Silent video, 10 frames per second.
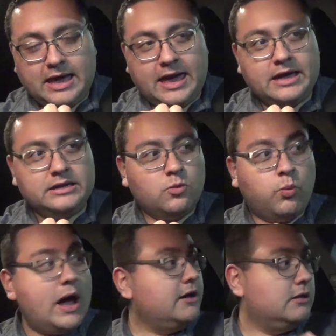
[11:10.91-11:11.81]
And
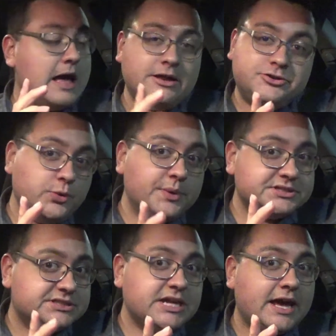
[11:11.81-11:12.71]
while I do want
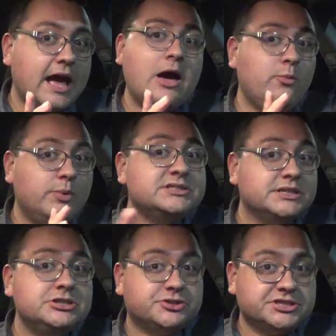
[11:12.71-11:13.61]
to say I was
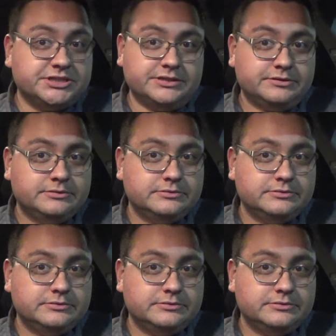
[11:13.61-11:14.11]
interested,